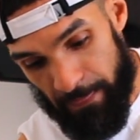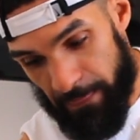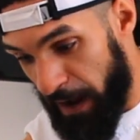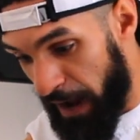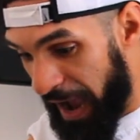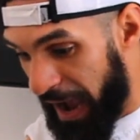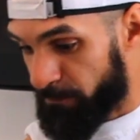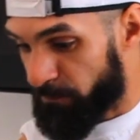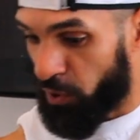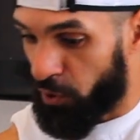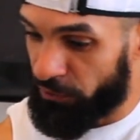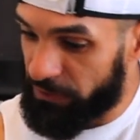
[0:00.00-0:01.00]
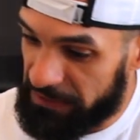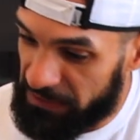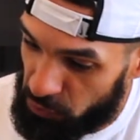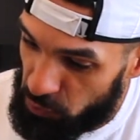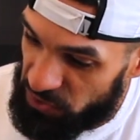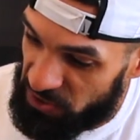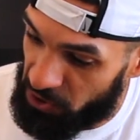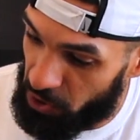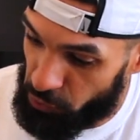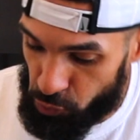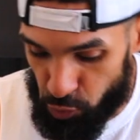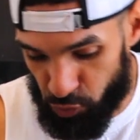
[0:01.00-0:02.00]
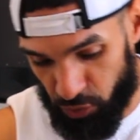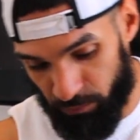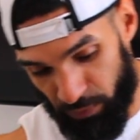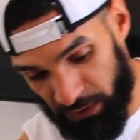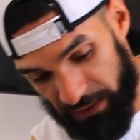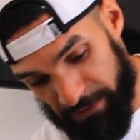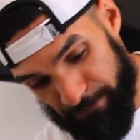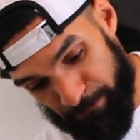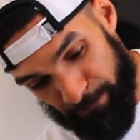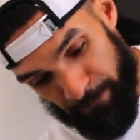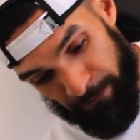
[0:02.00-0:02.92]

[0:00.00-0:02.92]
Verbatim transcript: Now, I'm currently using a NutriBullet.